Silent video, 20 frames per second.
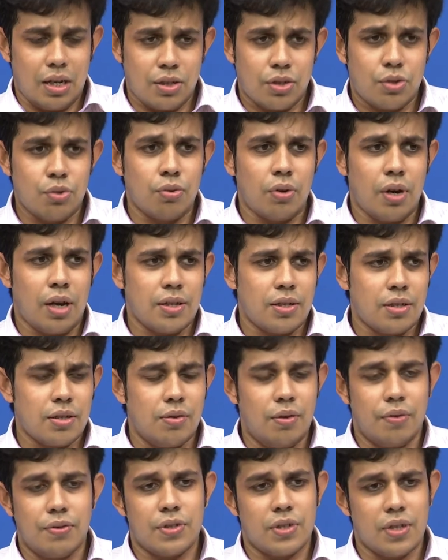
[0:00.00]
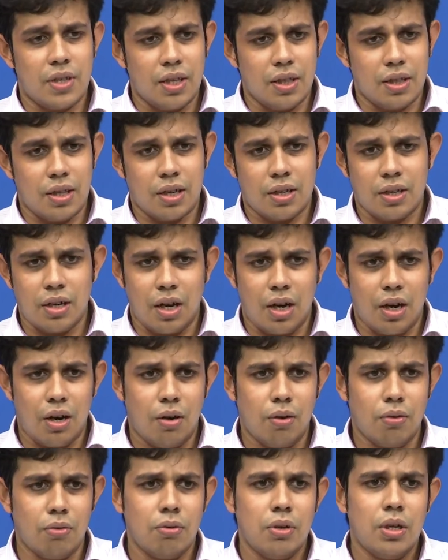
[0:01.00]
two classes you have seen that
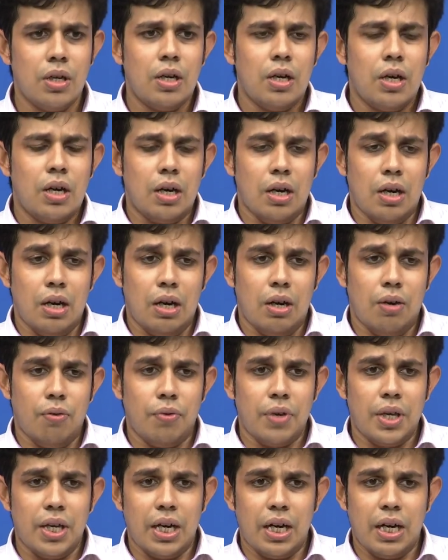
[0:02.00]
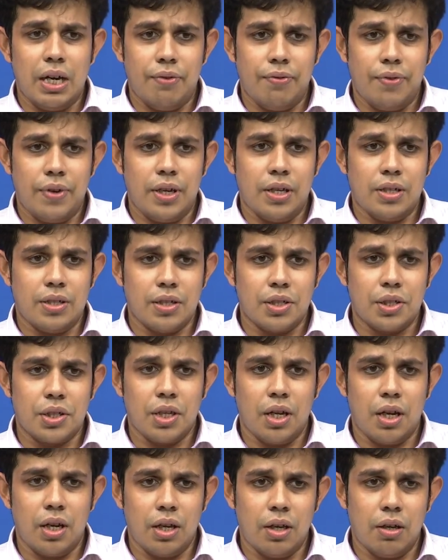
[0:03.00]
how we have
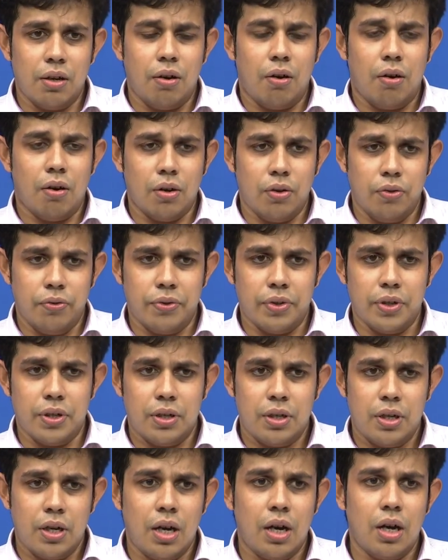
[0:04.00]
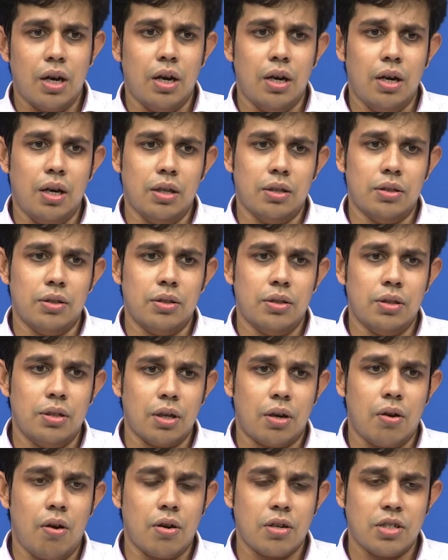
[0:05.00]
essentially gone over
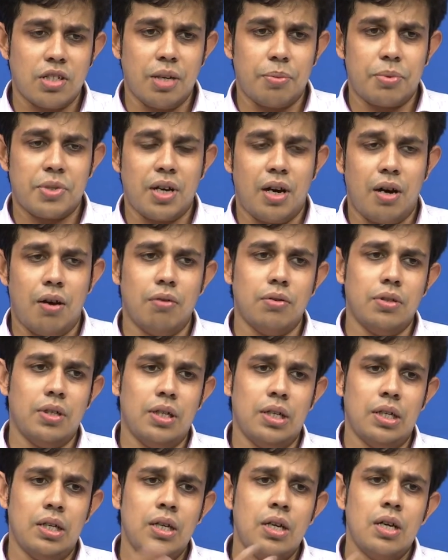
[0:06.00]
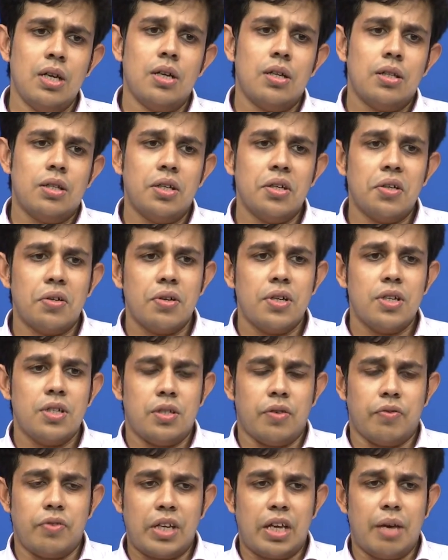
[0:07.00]
the concepts, how the theories
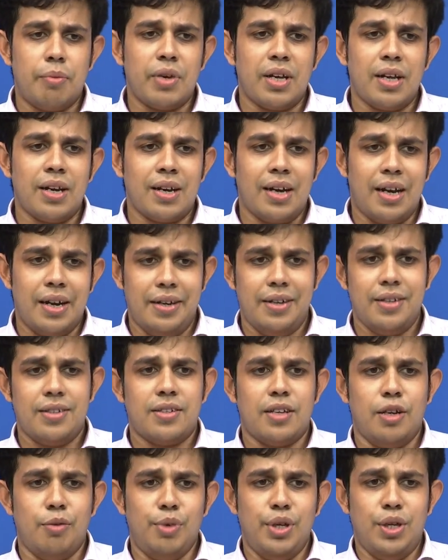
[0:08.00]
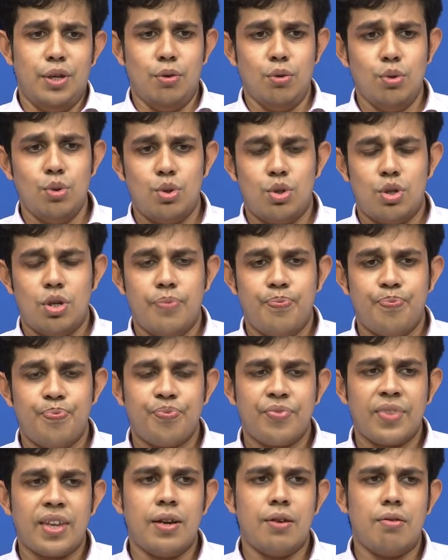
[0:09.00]
of the chemical kinetics can be used
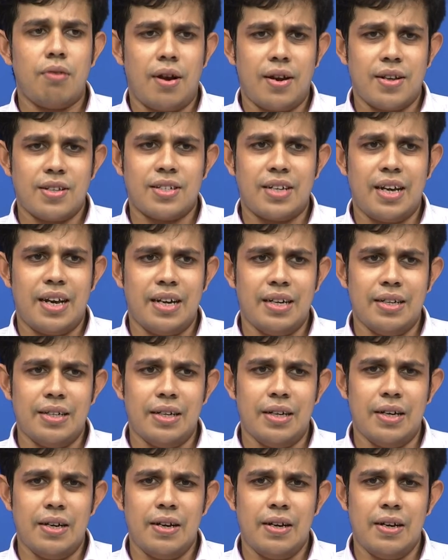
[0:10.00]
to understand